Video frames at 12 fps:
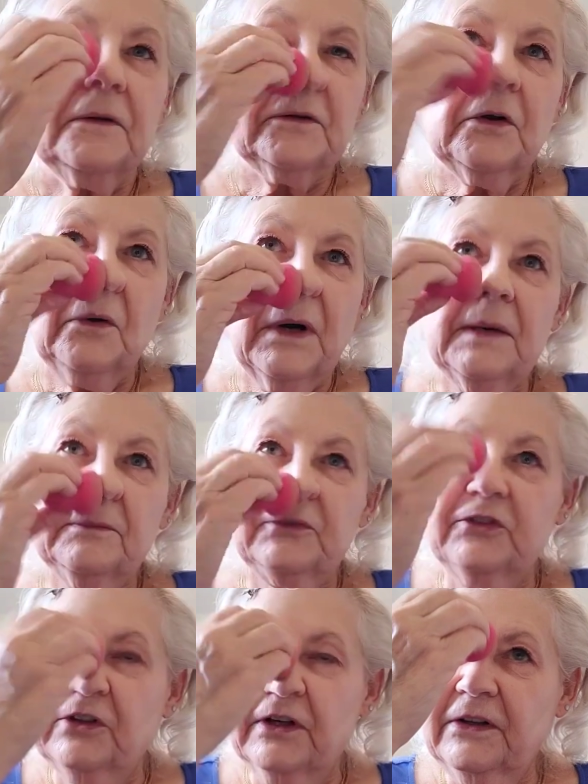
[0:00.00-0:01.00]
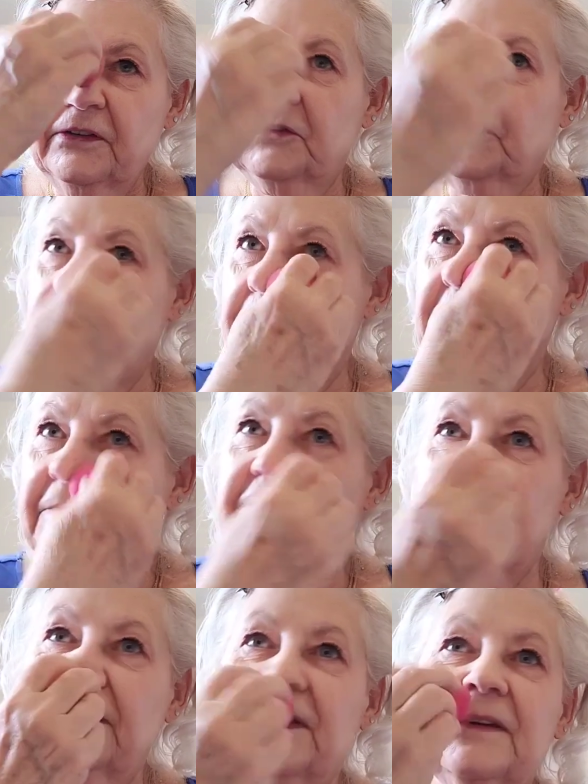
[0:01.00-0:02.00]
So I'm just
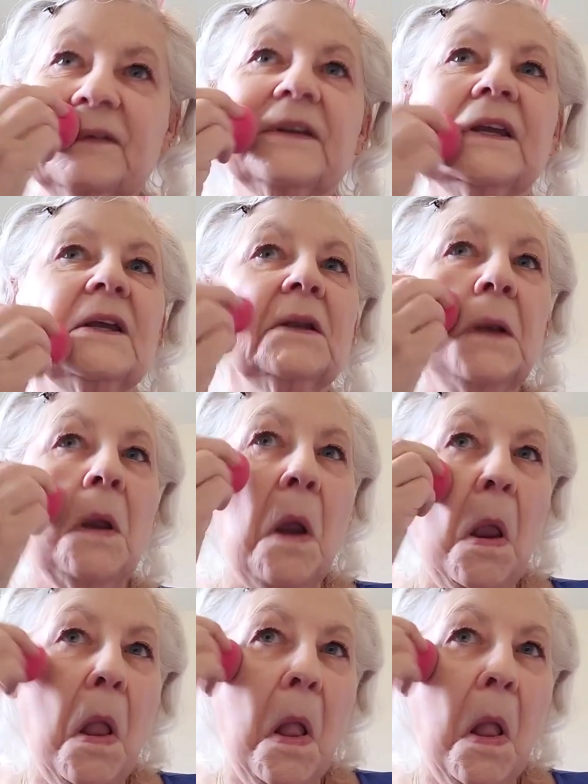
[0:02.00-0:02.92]
pressing this in.